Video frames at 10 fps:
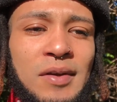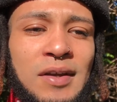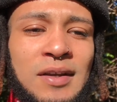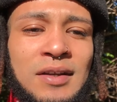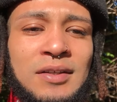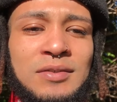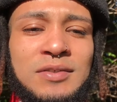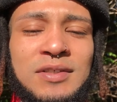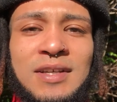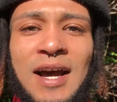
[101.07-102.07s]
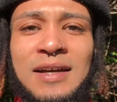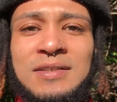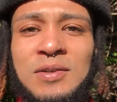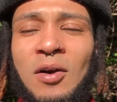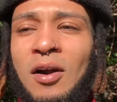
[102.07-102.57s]
and you just got
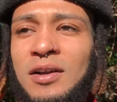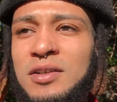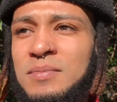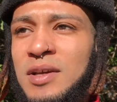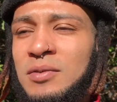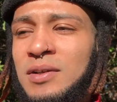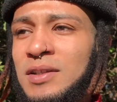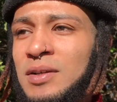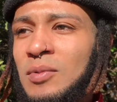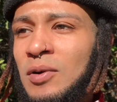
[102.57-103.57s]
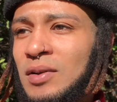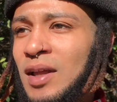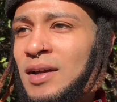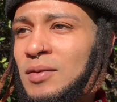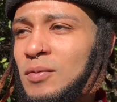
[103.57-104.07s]
into an argument with them, or
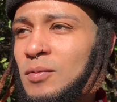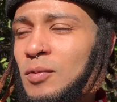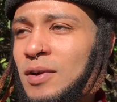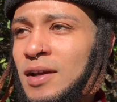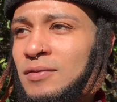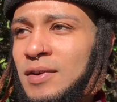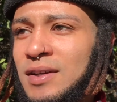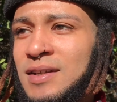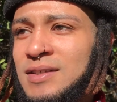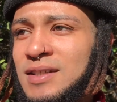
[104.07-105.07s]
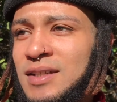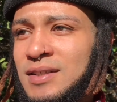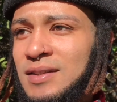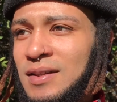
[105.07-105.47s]
like whatever it is that